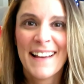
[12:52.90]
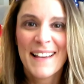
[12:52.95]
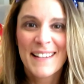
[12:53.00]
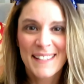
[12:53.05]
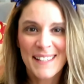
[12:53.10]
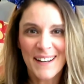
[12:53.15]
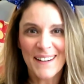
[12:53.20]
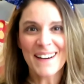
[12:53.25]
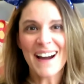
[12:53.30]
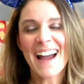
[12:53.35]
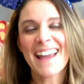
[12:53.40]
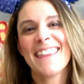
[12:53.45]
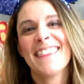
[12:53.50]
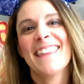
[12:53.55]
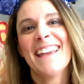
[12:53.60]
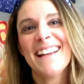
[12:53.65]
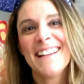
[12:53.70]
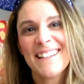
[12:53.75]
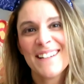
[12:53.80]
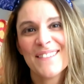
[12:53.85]
So I
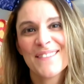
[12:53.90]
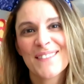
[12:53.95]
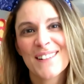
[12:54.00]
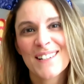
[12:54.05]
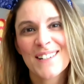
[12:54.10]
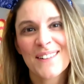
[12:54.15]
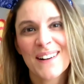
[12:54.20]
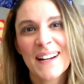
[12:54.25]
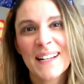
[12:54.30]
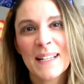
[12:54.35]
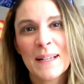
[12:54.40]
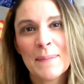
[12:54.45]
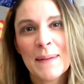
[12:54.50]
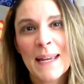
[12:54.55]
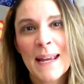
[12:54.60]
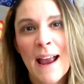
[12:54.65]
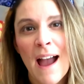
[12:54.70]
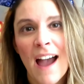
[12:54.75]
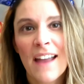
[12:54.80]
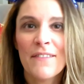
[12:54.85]
thank you for joining
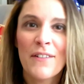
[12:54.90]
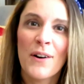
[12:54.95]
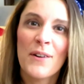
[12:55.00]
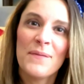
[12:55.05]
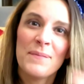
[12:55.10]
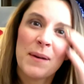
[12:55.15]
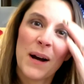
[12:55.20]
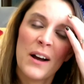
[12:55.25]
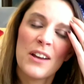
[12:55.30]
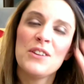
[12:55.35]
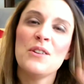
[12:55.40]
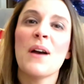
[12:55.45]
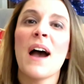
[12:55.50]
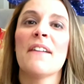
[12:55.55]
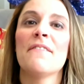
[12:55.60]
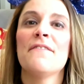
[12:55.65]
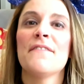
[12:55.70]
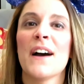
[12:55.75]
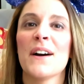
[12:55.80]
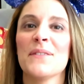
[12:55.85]
me. I hope you
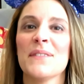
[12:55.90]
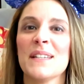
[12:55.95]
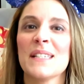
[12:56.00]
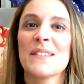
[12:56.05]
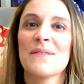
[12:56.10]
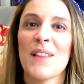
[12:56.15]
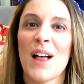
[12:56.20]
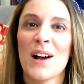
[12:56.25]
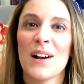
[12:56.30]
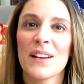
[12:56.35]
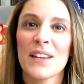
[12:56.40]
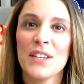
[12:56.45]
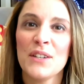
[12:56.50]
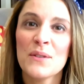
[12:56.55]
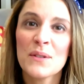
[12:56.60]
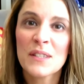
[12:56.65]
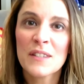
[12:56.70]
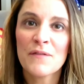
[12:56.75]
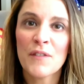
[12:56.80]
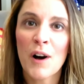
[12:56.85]
have found this vlog
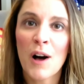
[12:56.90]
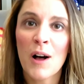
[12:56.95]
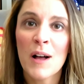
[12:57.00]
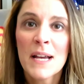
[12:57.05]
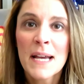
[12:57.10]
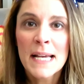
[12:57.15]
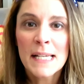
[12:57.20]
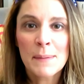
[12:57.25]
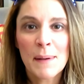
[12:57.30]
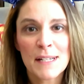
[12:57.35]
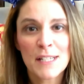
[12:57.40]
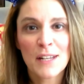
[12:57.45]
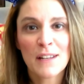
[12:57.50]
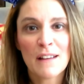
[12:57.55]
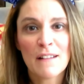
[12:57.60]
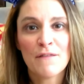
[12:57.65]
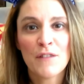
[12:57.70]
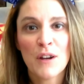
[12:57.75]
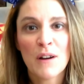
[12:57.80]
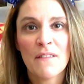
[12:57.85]
useful, especially
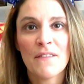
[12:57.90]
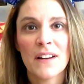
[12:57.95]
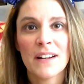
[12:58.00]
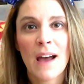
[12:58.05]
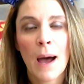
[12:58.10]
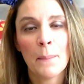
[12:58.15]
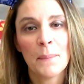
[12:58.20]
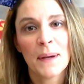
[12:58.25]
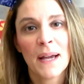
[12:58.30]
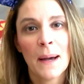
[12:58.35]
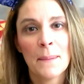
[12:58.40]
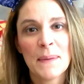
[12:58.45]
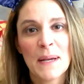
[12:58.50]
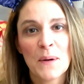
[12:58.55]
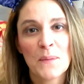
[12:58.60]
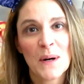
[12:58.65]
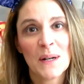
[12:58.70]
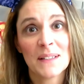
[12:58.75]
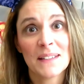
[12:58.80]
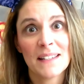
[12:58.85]
if you have an
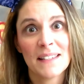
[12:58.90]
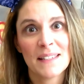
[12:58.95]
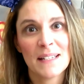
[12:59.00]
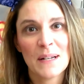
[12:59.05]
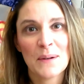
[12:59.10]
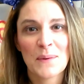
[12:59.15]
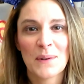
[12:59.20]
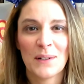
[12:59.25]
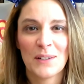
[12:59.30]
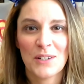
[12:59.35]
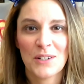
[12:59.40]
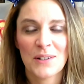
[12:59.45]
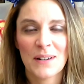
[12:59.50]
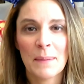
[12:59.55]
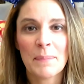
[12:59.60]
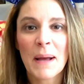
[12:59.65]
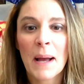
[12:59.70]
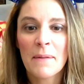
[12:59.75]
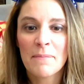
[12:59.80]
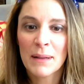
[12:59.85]
upcoming Walt Disney World
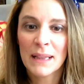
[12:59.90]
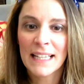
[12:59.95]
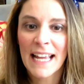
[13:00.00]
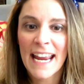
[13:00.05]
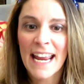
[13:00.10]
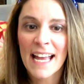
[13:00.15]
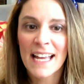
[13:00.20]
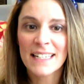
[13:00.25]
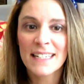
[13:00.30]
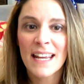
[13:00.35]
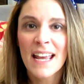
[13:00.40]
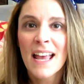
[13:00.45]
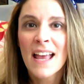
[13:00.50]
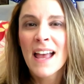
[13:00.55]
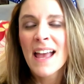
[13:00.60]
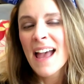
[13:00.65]
trip planned.